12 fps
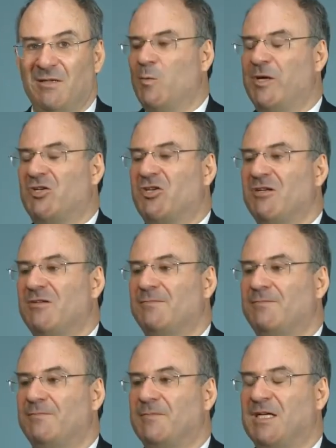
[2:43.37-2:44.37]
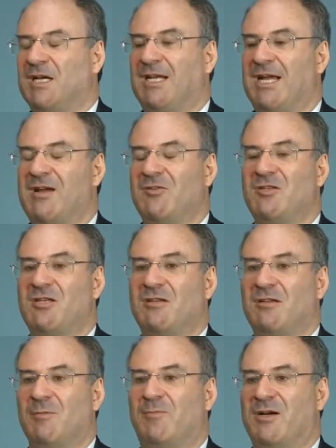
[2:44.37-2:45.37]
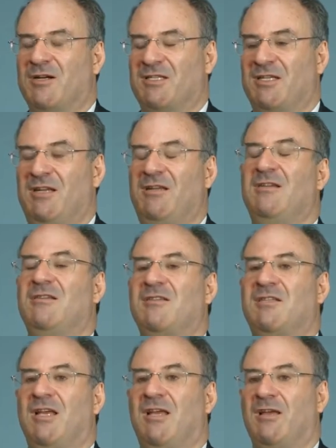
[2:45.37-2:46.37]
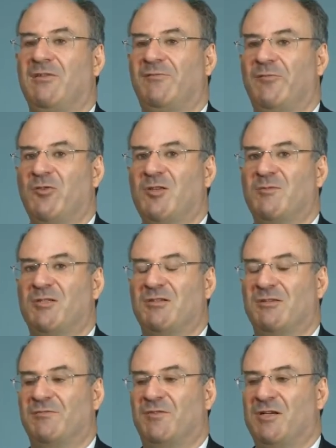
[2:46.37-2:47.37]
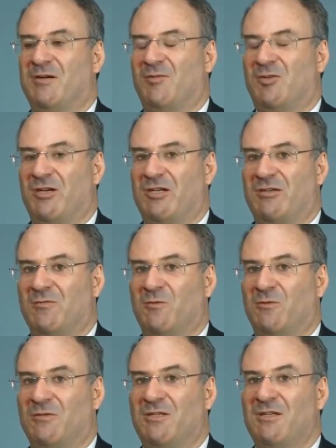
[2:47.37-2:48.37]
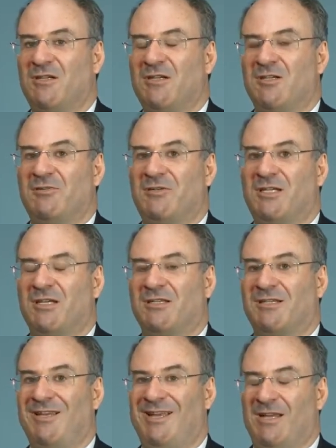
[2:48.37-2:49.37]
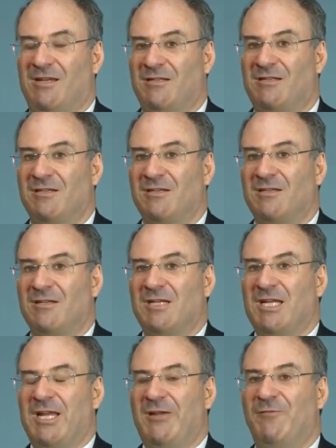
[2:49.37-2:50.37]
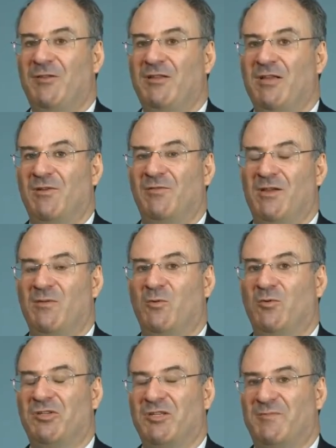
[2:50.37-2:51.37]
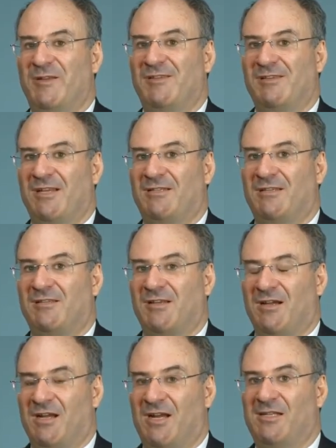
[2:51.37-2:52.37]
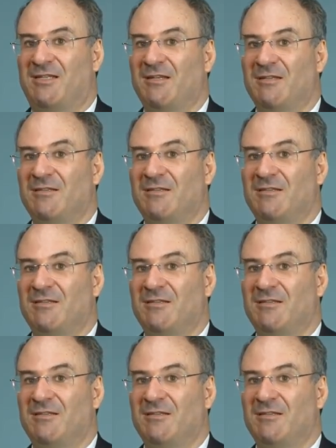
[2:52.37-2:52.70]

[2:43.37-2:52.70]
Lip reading: which allows a party seeking enforcement of the arbitration award to succeed even though the award has been set aside